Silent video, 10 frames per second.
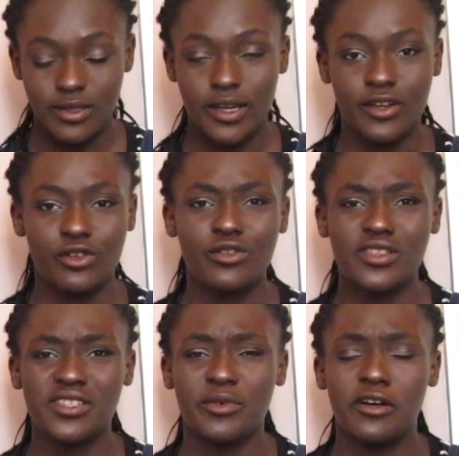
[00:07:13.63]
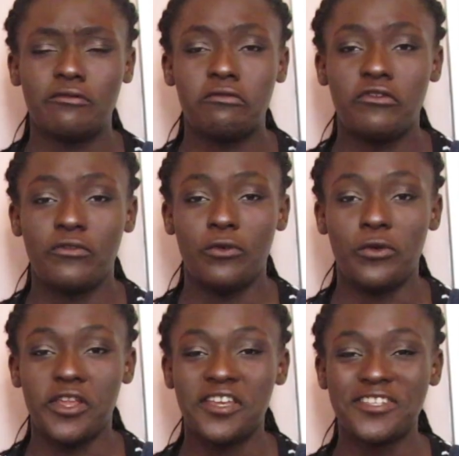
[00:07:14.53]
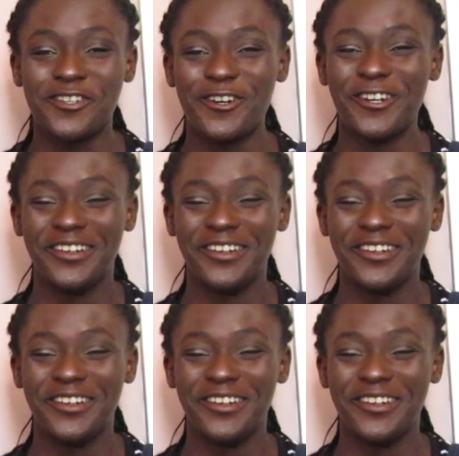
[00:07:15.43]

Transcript: And I got this about 4 years ago.